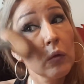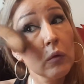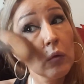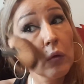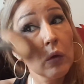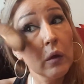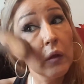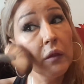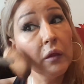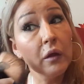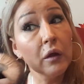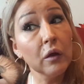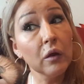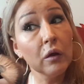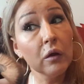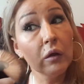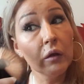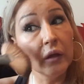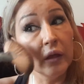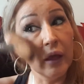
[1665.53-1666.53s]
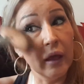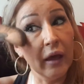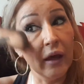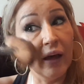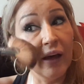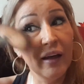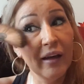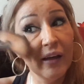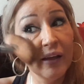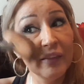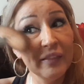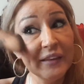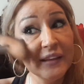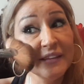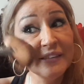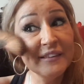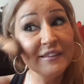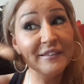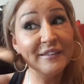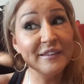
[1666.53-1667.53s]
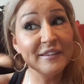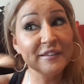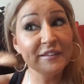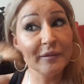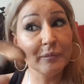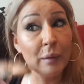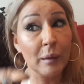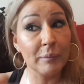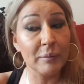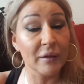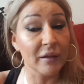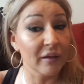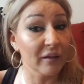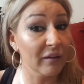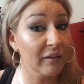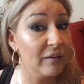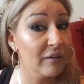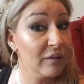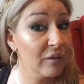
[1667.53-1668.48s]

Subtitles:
Right there. Yeah, this is my pick.